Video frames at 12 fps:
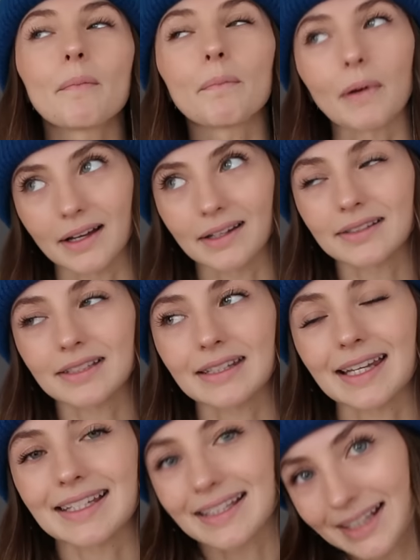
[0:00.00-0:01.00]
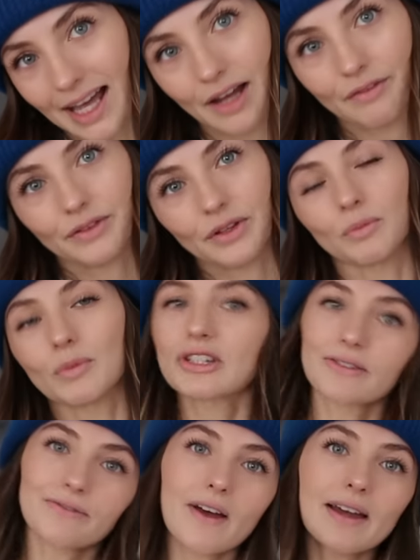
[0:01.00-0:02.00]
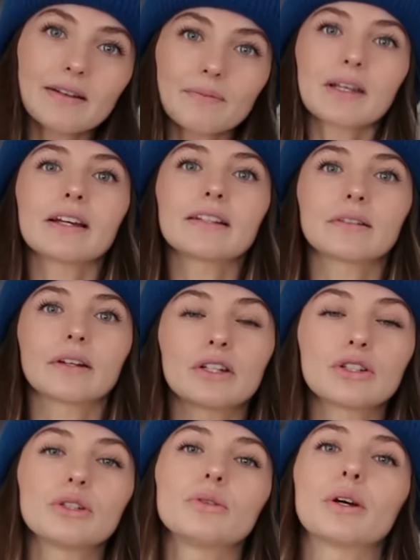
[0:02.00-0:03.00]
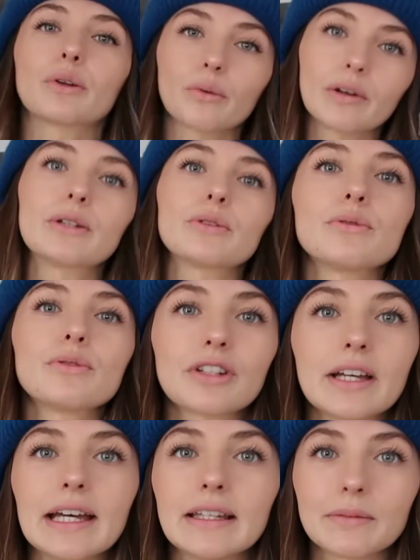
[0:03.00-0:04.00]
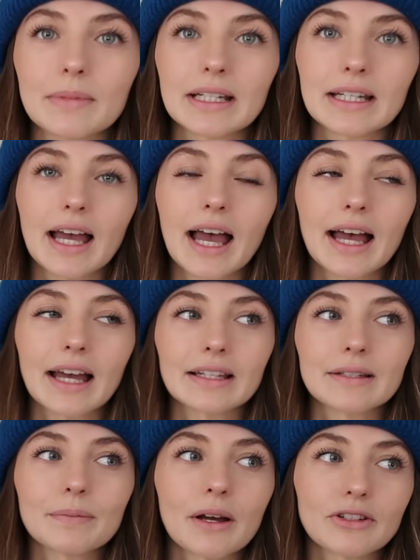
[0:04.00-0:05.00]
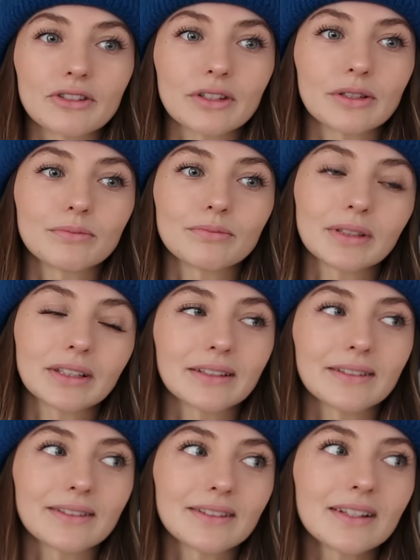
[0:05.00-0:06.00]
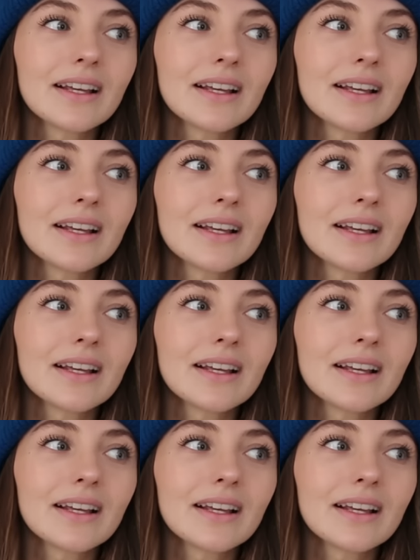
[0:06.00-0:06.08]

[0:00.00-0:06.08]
but they didn't have them, which is fine because I'm going to do an online order in a minute and purchase them because